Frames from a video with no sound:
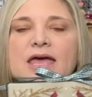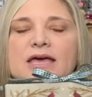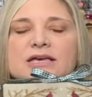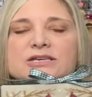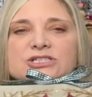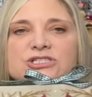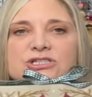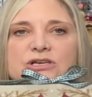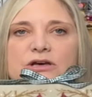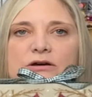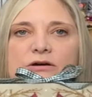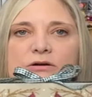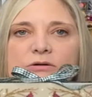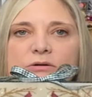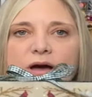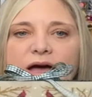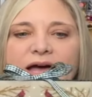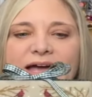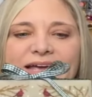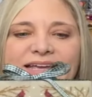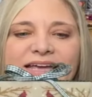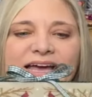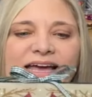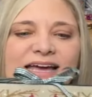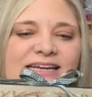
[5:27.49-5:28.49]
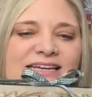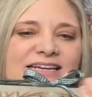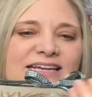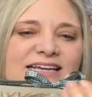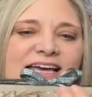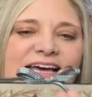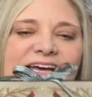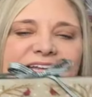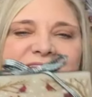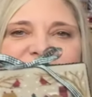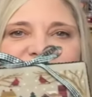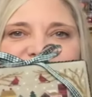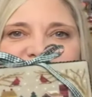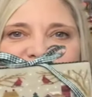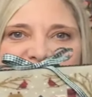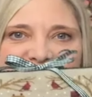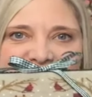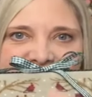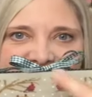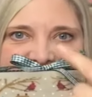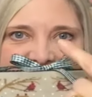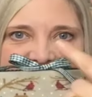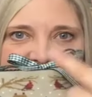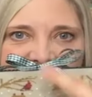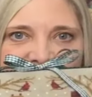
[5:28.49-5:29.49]
So I kind of cut this
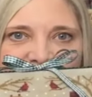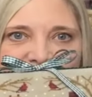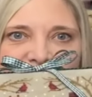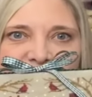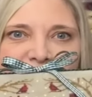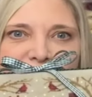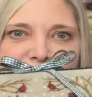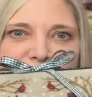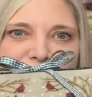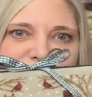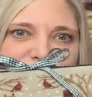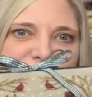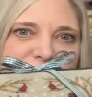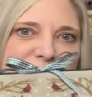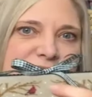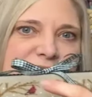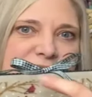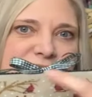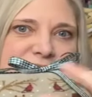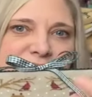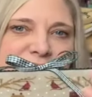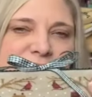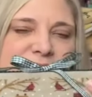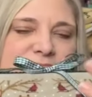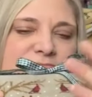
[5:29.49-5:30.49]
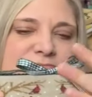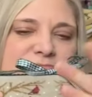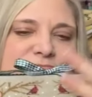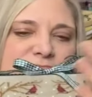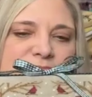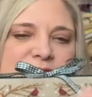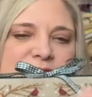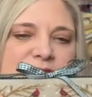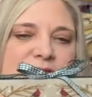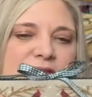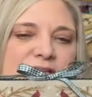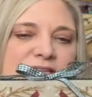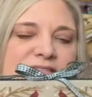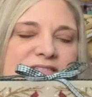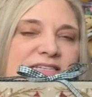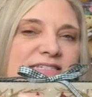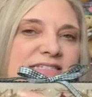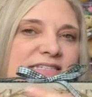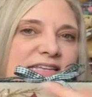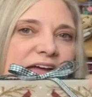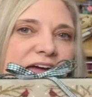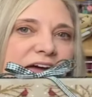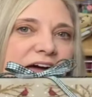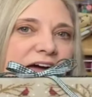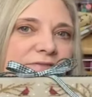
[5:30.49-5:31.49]
in half, and it
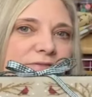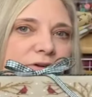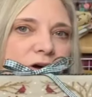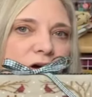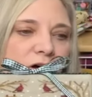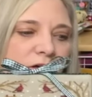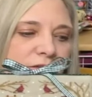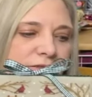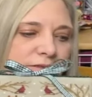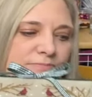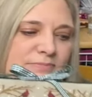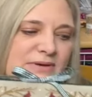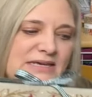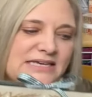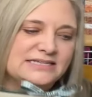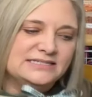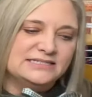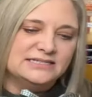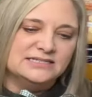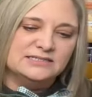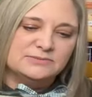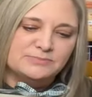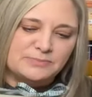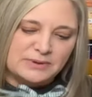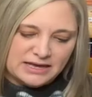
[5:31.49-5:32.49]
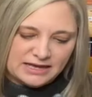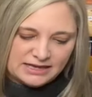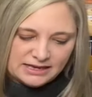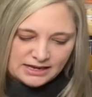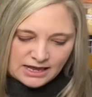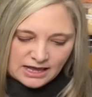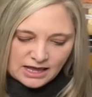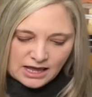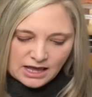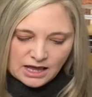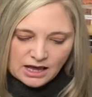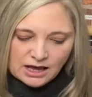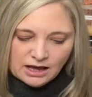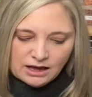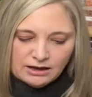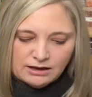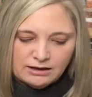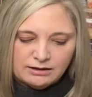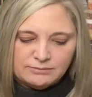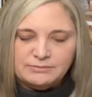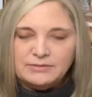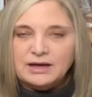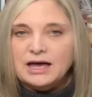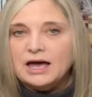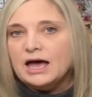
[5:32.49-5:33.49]
doesn't have all the pieces, but
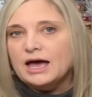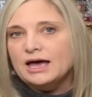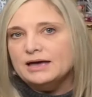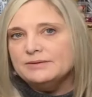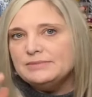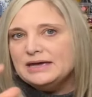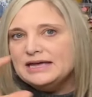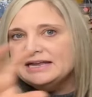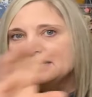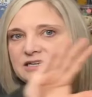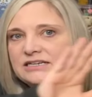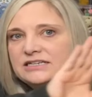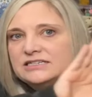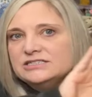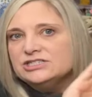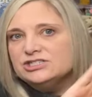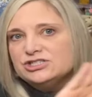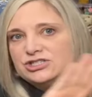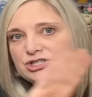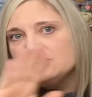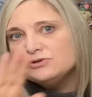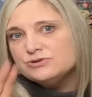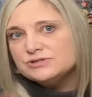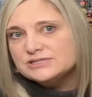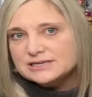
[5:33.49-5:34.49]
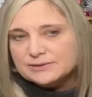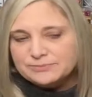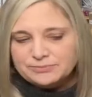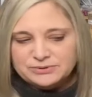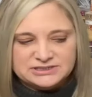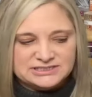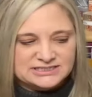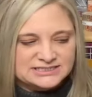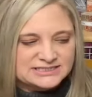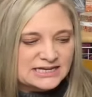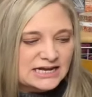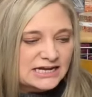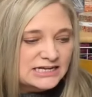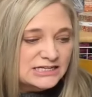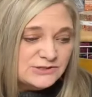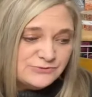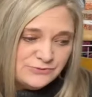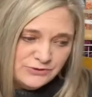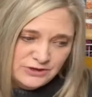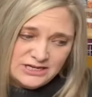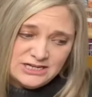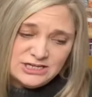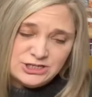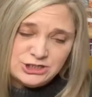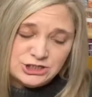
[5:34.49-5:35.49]
I made it into 2 separate designs
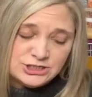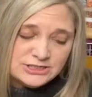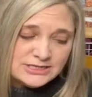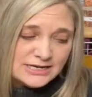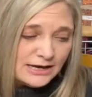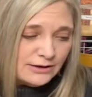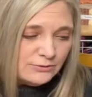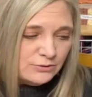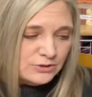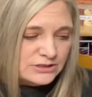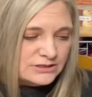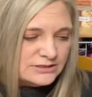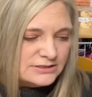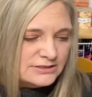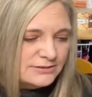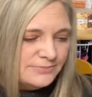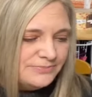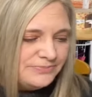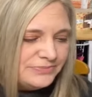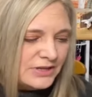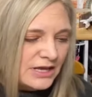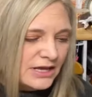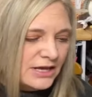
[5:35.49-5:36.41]
for kitchen towels.